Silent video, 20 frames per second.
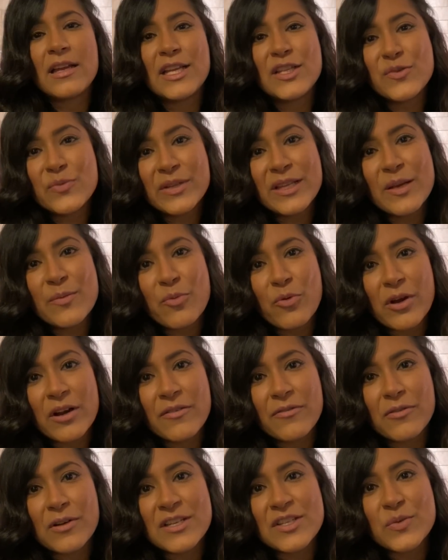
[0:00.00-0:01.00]
It's really
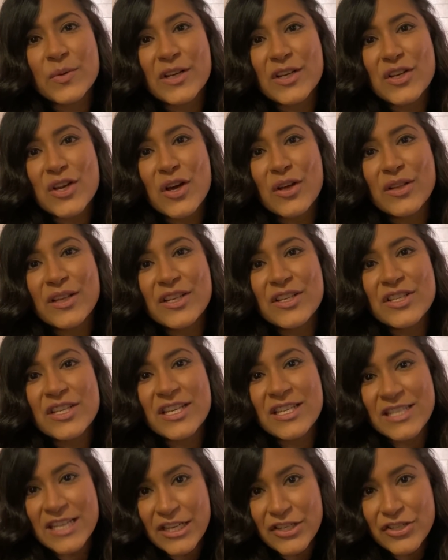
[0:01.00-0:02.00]
important for us to acknowledge
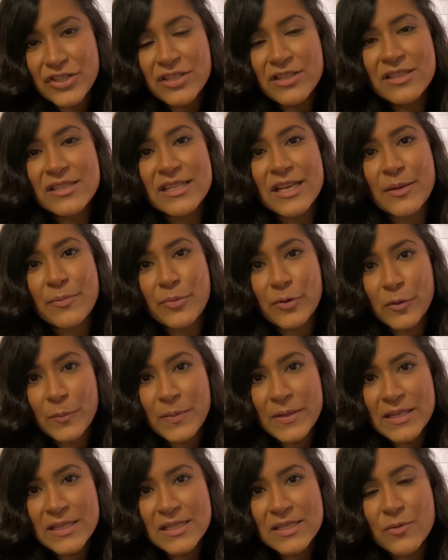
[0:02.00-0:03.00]
intentions and
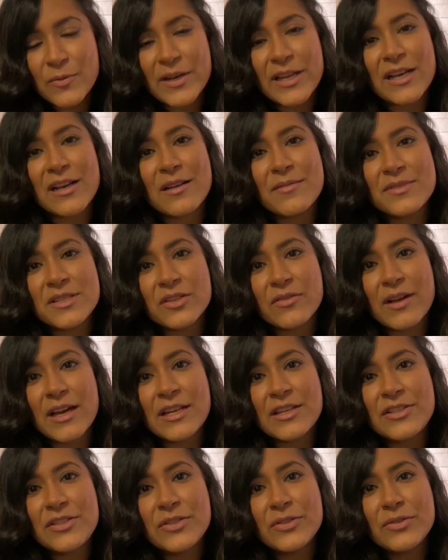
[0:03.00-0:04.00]
purpose when it comes to
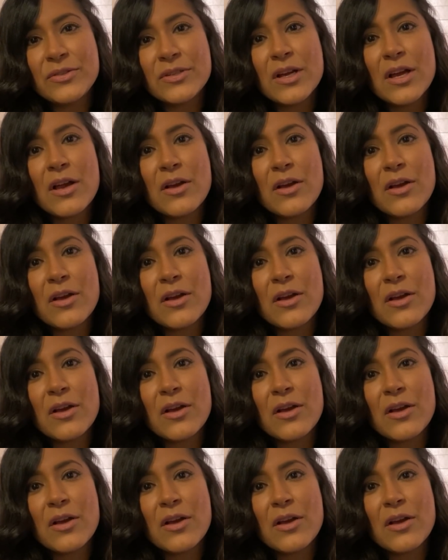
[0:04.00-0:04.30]
gratitude